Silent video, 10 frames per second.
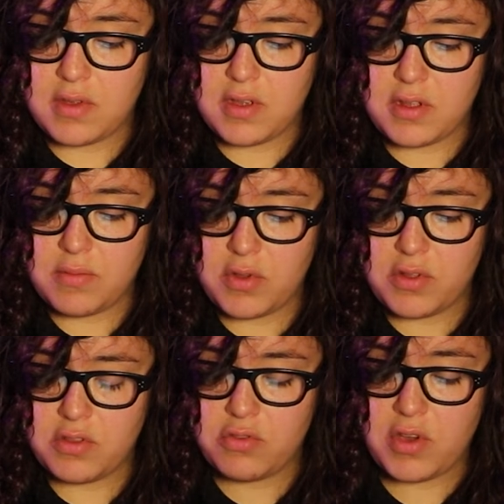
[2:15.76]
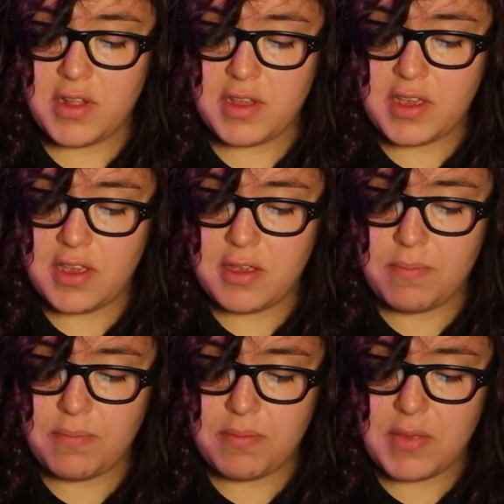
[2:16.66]
And I'm going to try to
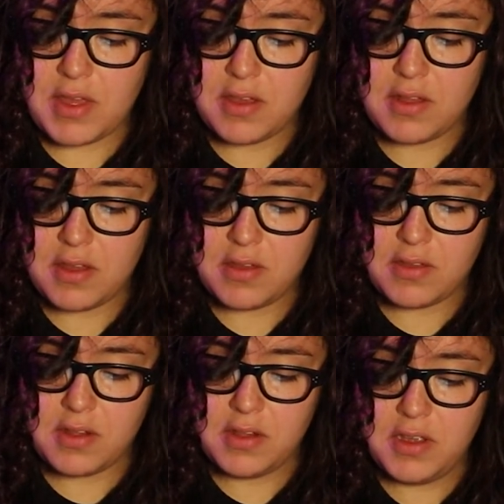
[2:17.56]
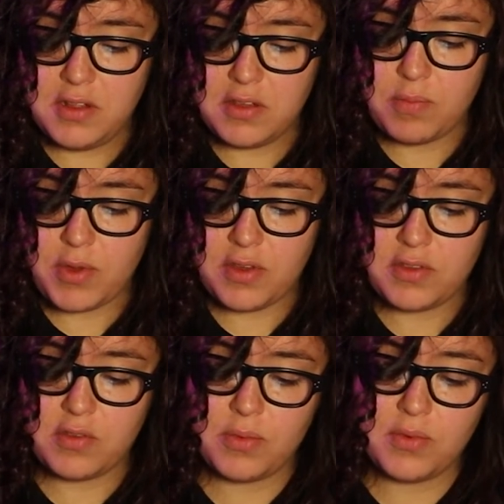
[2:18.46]
keep it as clean as
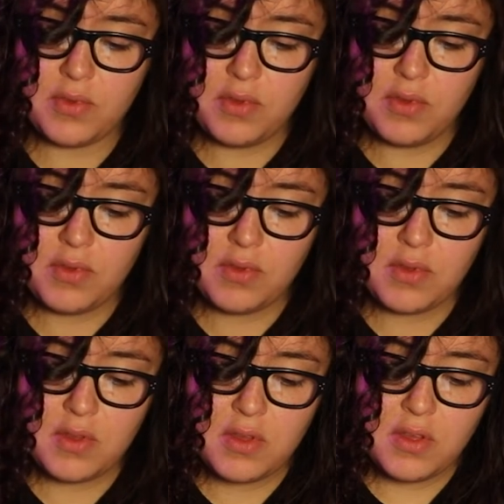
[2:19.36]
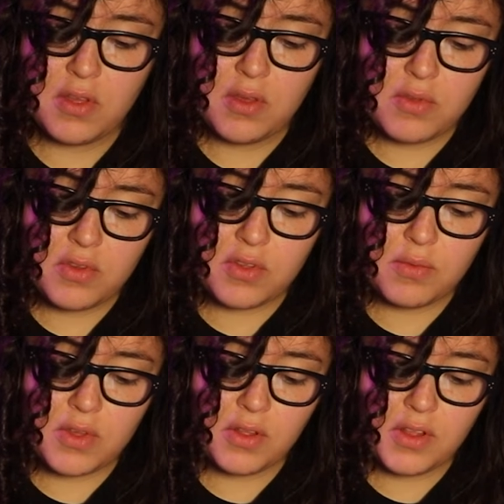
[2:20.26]
possible. It's going to
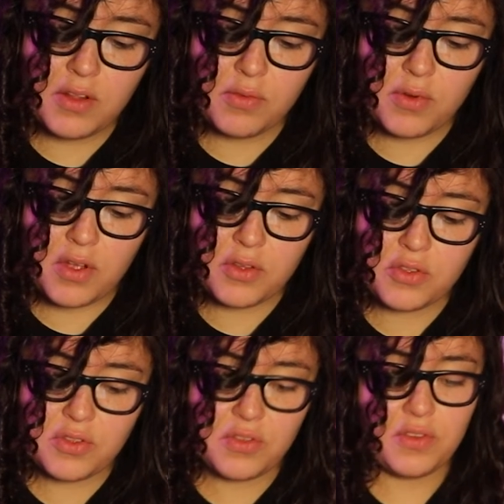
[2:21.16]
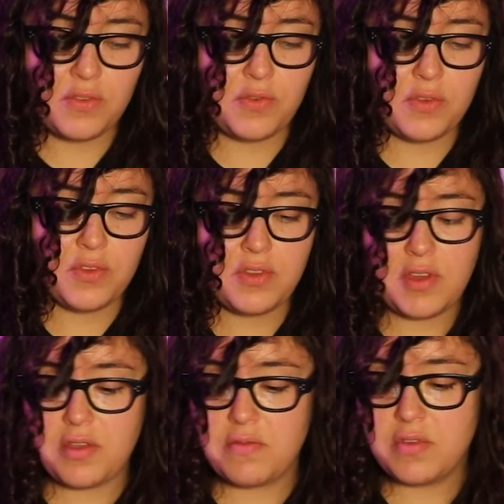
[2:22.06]
be a little rushed for the
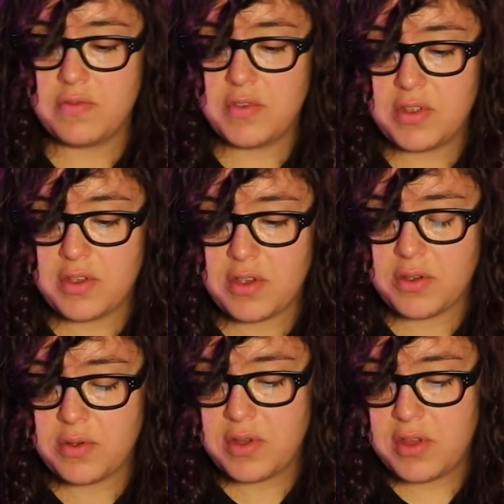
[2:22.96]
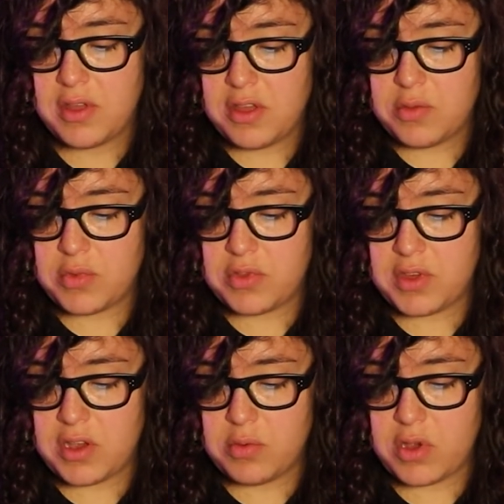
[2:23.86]
sake of this video. But
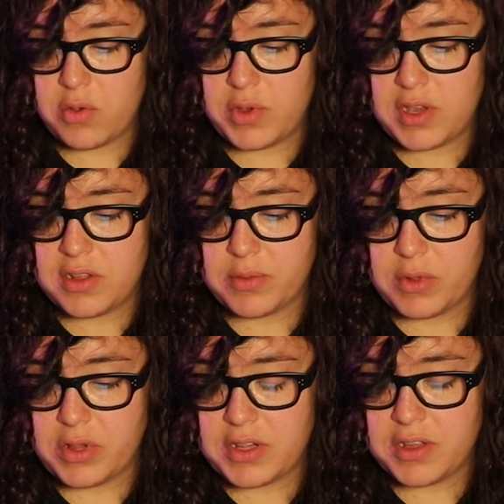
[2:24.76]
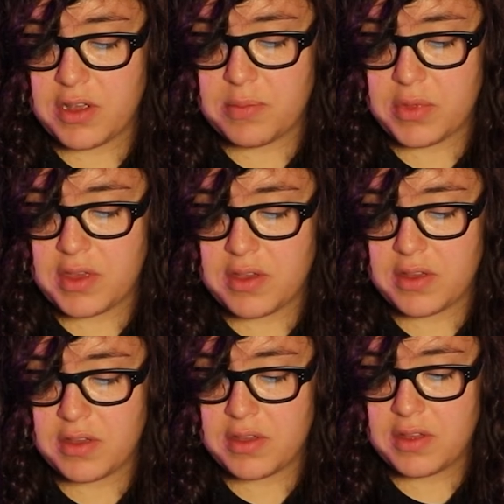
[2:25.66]
see how I'm going in, I'm cleaning up
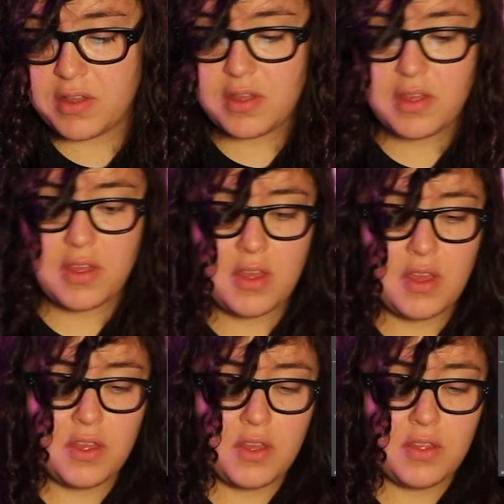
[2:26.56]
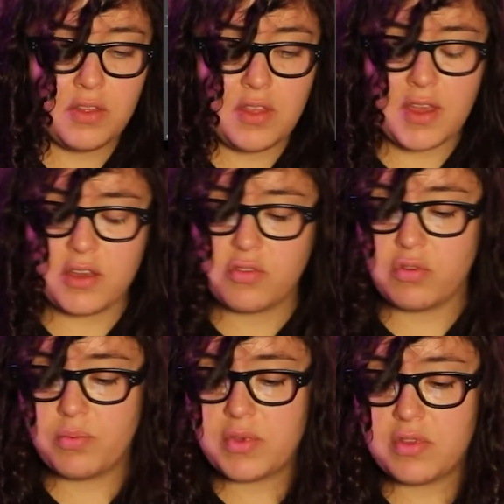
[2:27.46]
the
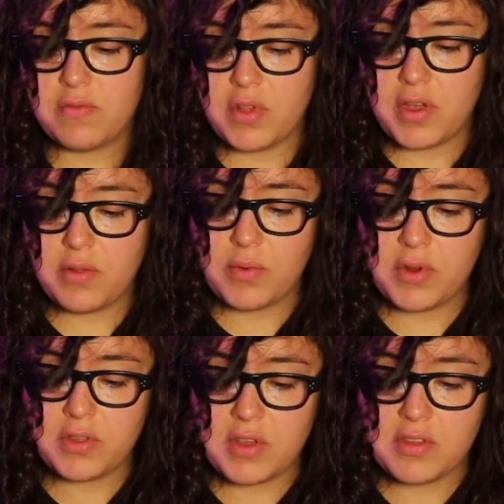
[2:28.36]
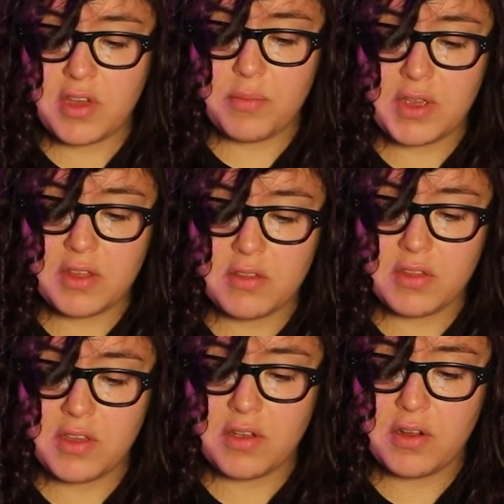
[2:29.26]
extra bits of line work that's coming into
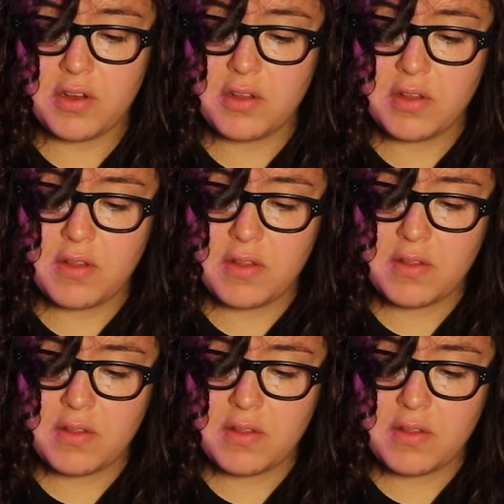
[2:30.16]
the art.